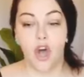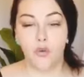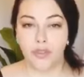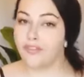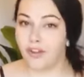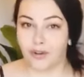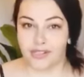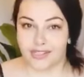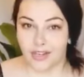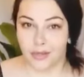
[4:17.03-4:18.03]
only
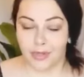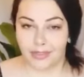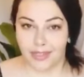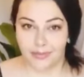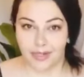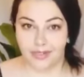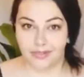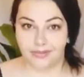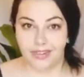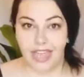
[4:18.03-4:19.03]
focusing on my
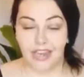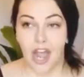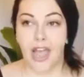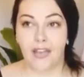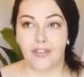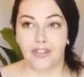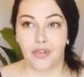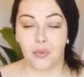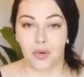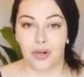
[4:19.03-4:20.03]
labor and not having
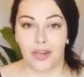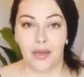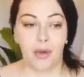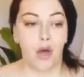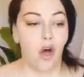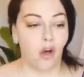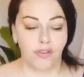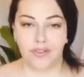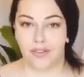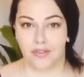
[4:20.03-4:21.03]
to worry about all
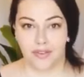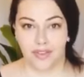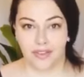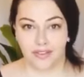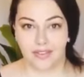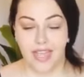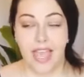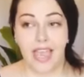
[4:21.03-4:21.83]
these other things.